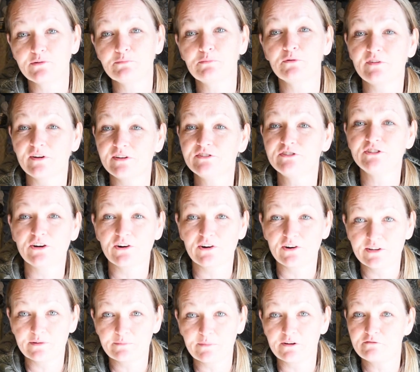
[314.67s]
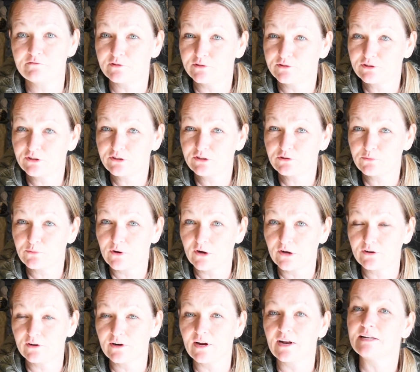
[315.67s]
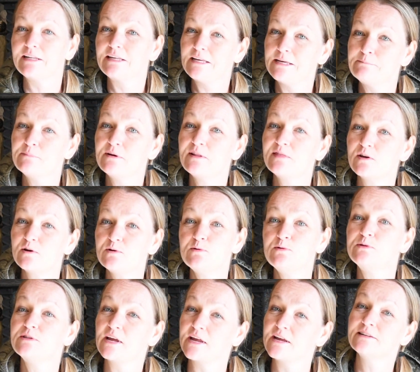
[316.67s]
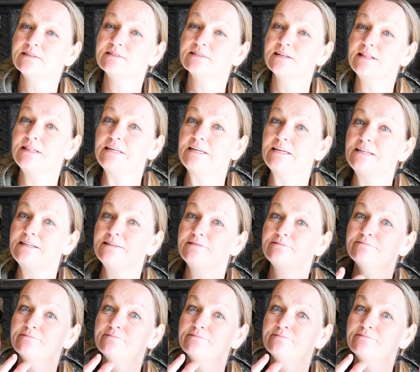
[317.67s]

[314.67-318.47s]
prevent giardia by filtering your water and keeping those hands clean.